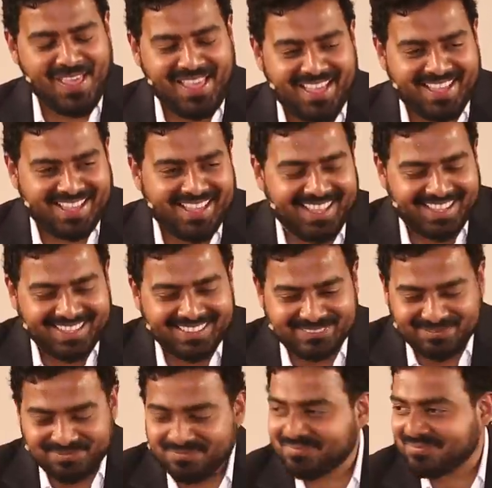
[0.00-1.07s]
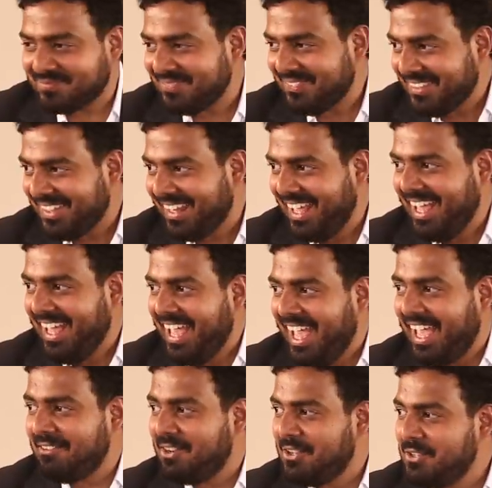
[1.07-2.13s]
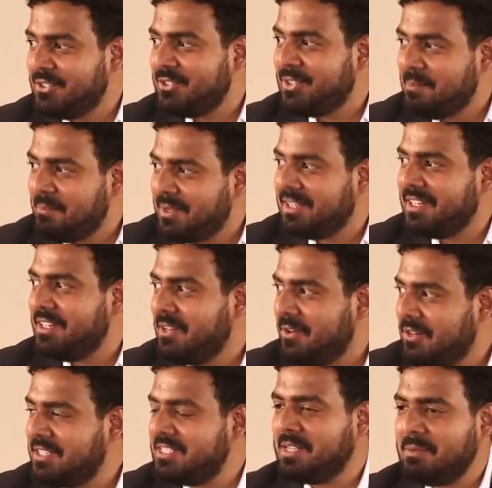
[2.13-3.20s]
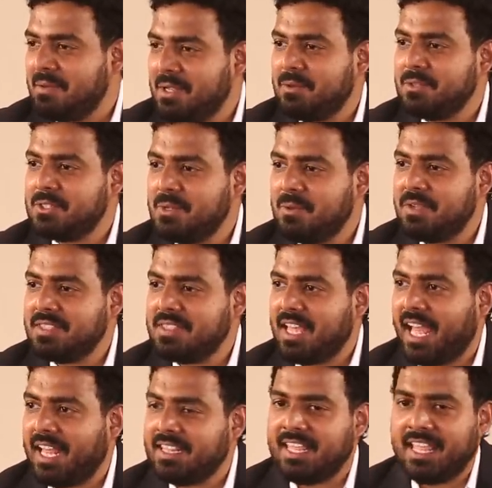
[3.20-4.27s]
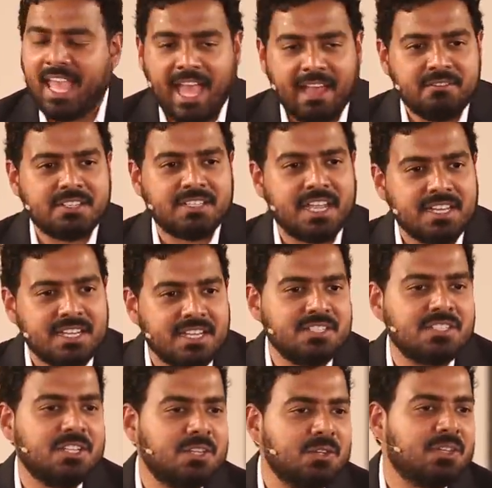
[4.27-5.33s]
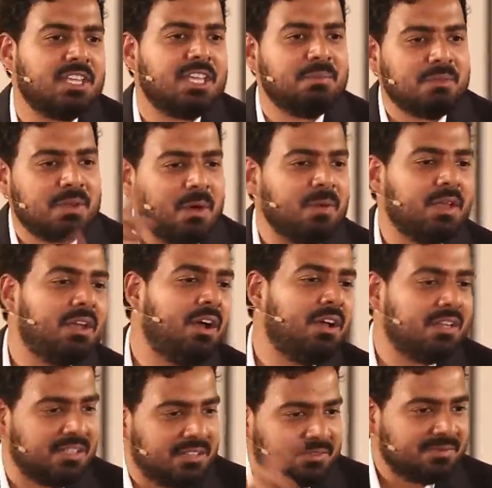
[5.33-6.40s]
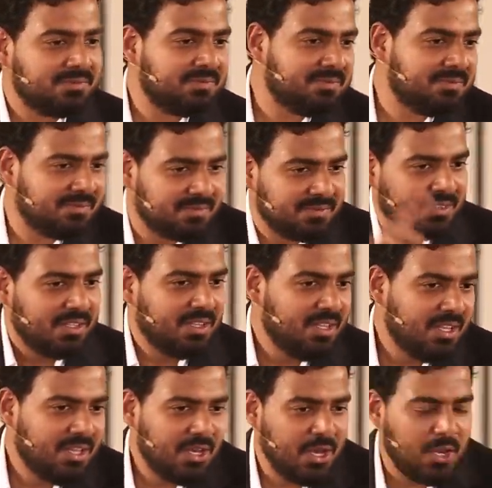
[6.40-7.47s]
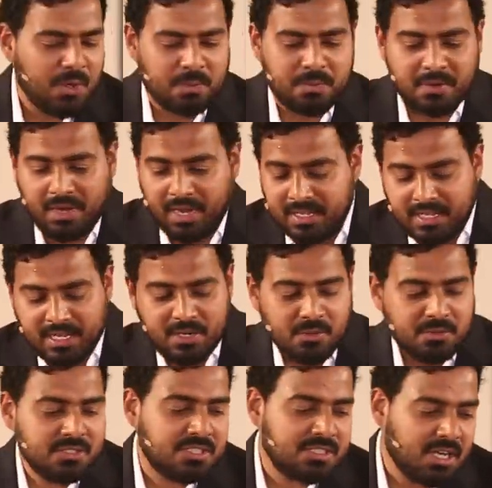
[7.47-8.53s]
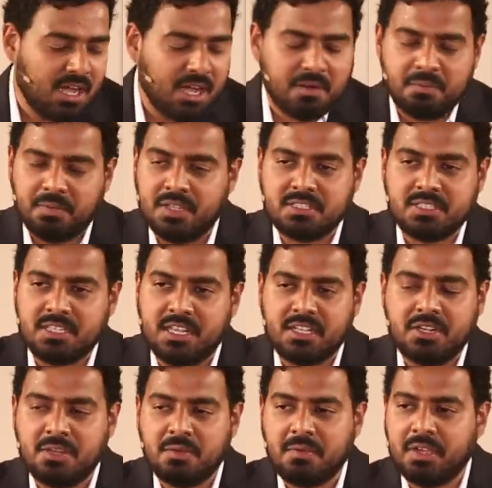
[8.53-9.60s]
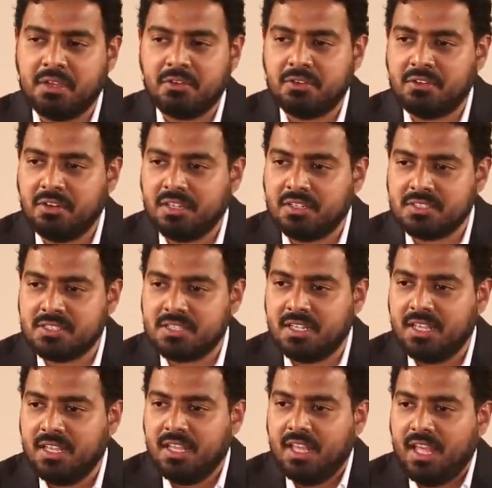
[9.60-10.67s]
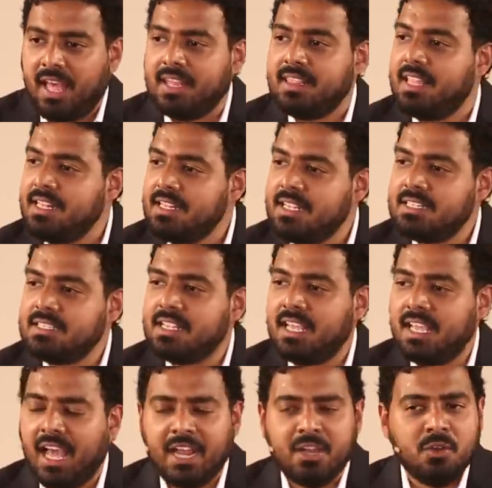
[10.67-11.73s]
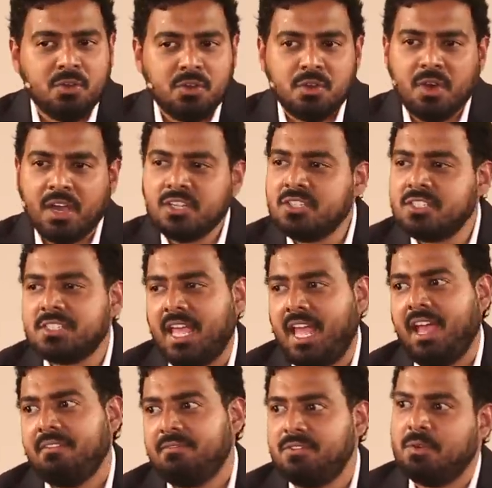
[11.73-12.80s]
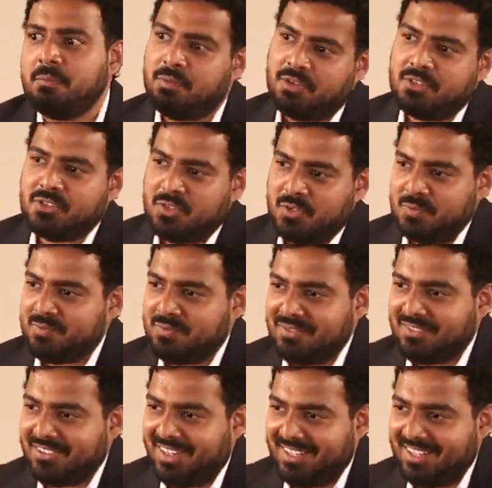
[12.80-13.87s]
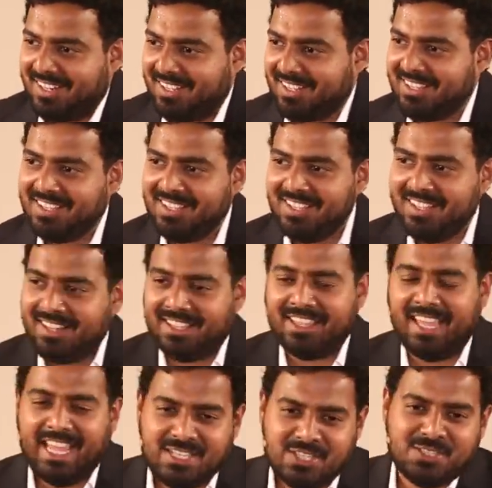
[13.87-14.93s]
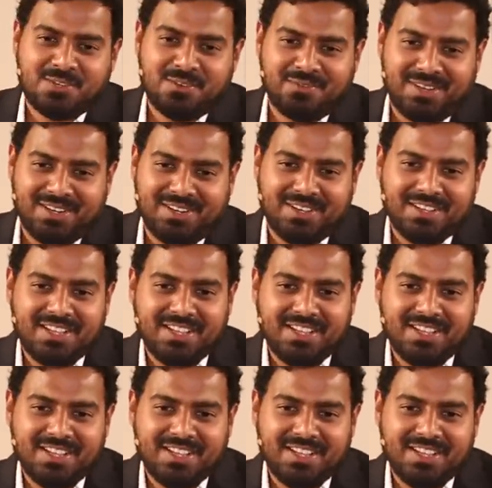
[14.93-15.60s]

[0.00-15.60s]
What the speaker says: and when you typically notice somebody who's doing that, they have a tendency to keep going on a loop, right? They don't stop. It's in a microtrance. And then they say, I don't know, I just have depression, right? Like kgs of it,